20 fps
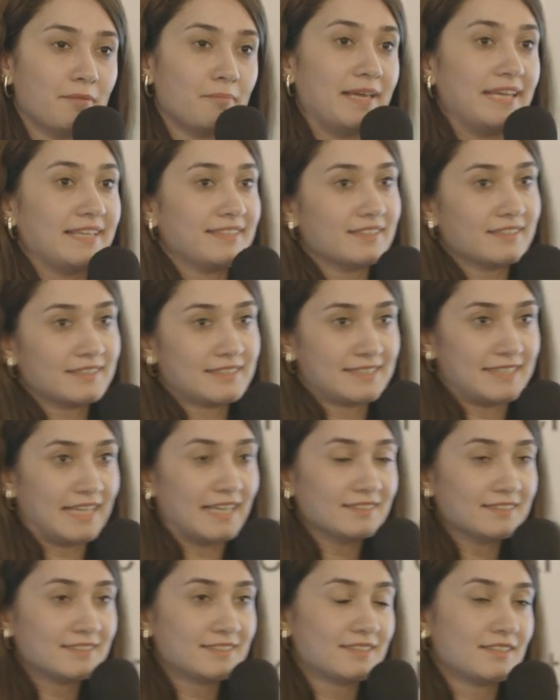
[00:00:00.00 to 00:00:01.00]
making
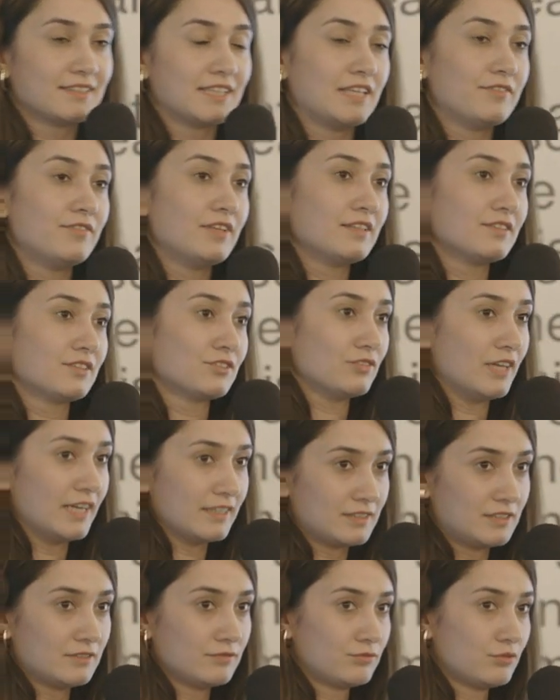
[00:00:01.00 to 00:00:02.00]
sense, giving the
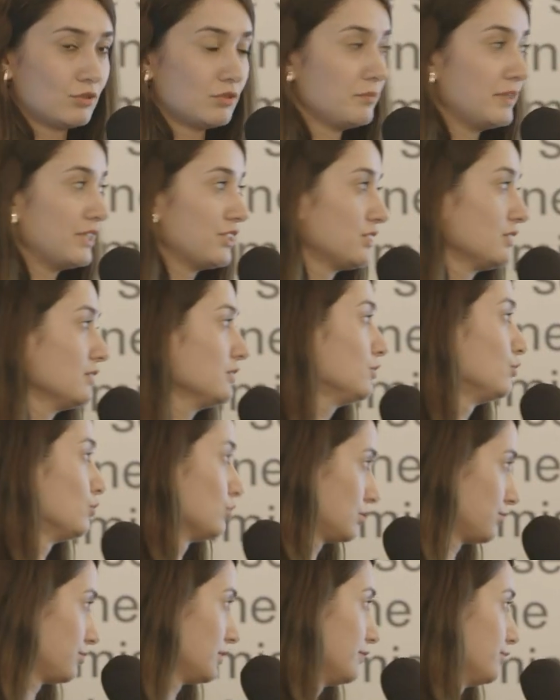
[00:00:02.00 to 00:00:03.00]
right information,
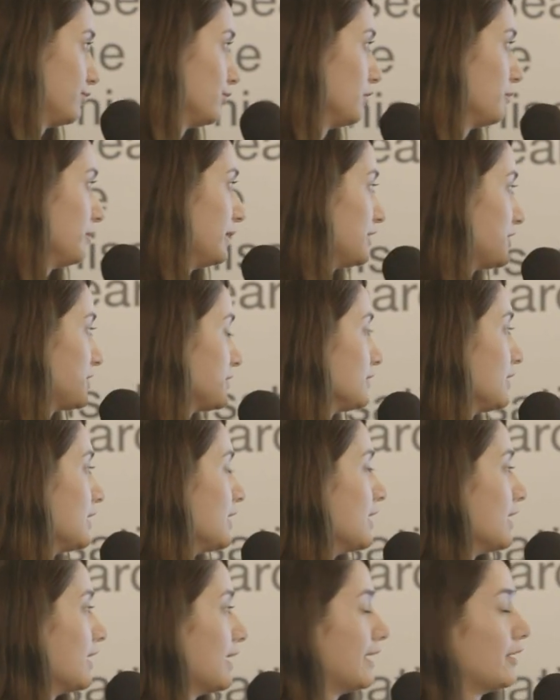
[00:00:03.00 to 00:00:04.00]
useful information,
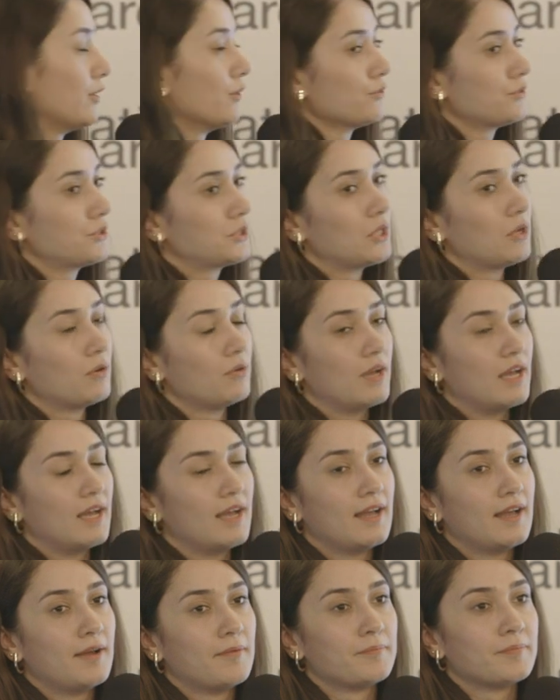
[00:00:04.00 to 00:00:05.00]
and also
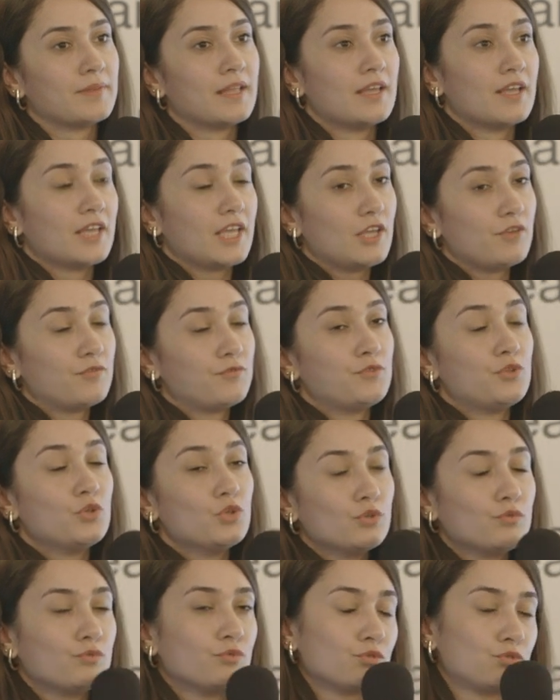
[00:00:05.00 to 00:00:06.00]
if
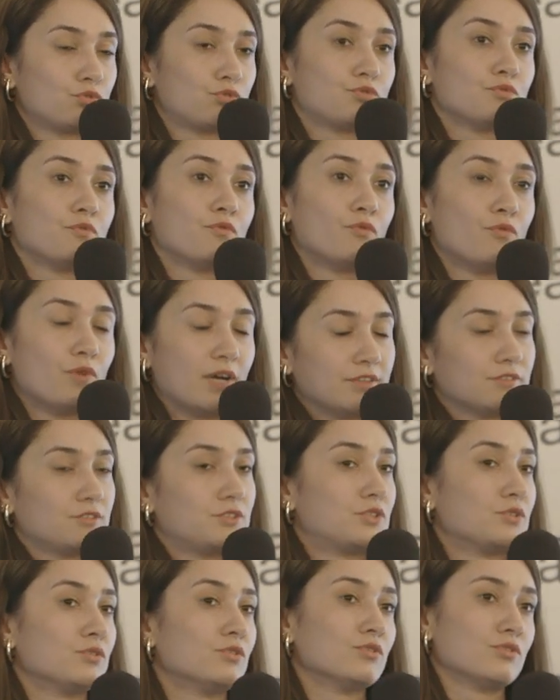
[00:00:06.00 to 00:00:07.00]
you would
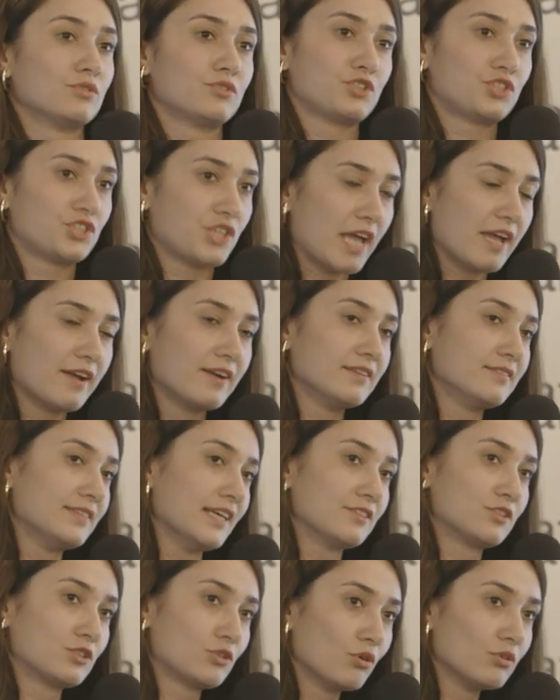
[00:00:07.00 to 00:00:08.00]
want to share
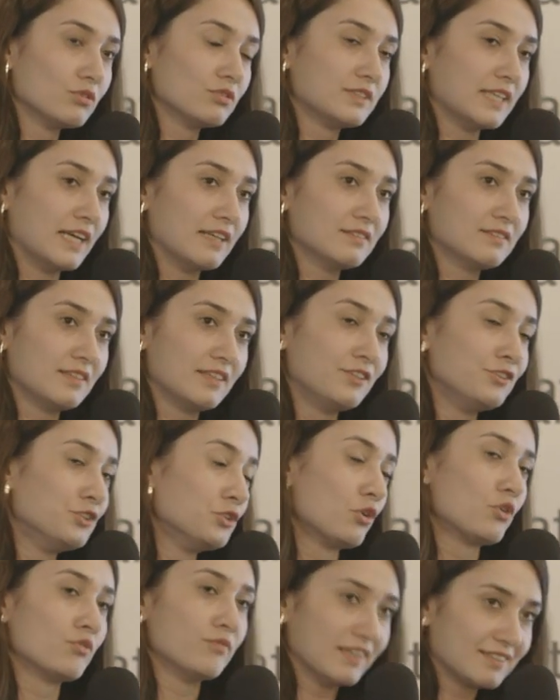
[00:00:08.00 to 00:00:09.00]
that content in
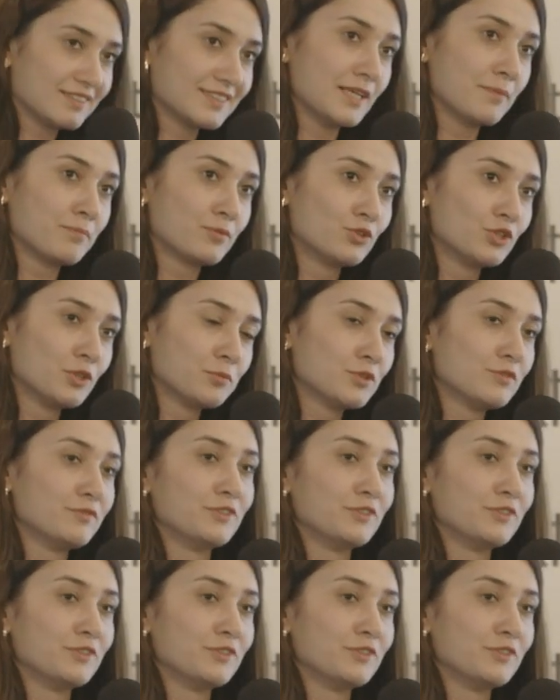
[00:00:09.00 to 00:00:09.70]
your WhatsApp groups